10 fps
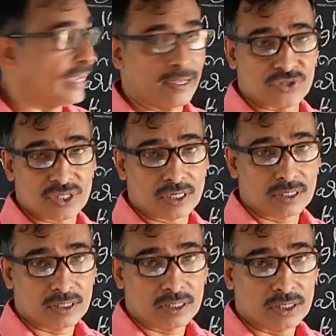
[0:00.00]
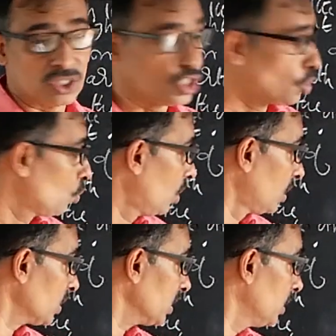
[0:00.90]
Cancer
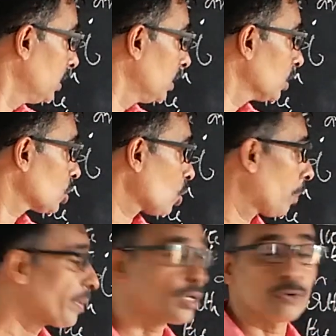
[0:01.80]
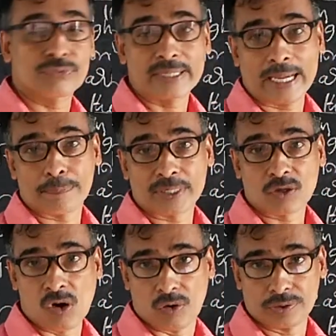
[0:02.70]
towards Tropic of
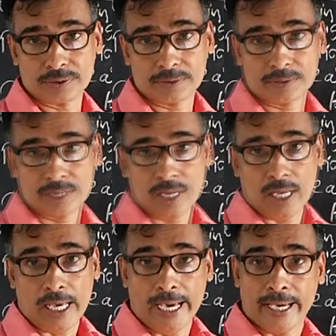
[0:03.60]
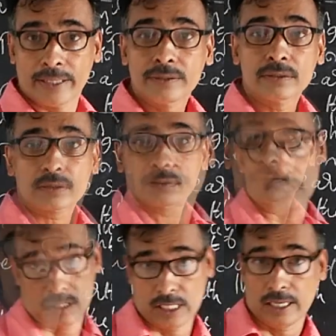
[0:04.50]
Capricorn, and
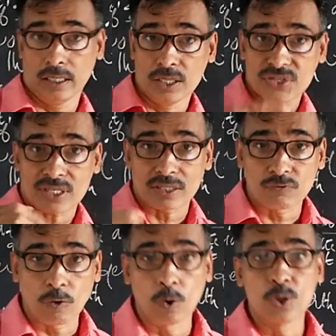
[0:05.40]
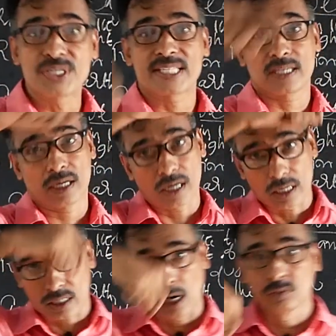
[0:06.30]
the earth revolves
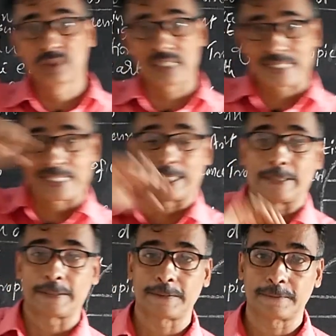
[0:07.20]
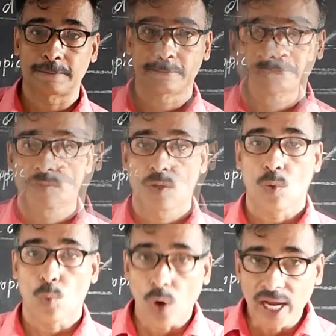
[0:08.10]
around the sun.
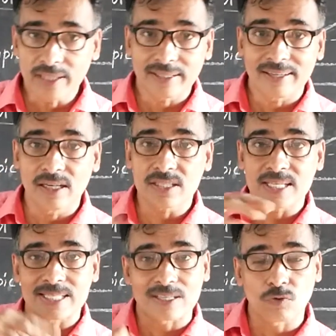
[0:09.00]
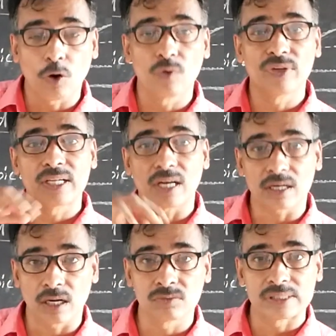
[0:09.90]
While the earth is revolving
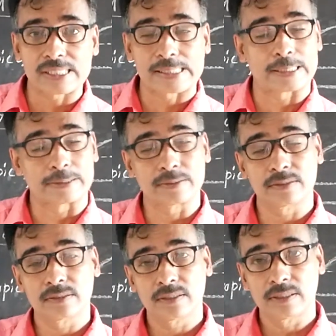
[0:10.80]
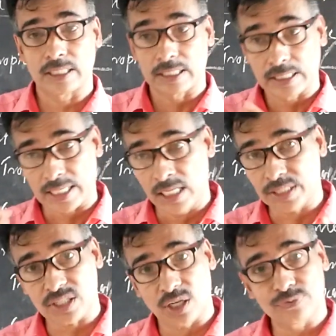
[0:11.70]
around the sun, the
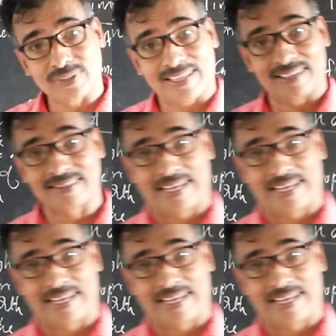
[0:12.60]
tilt of the earth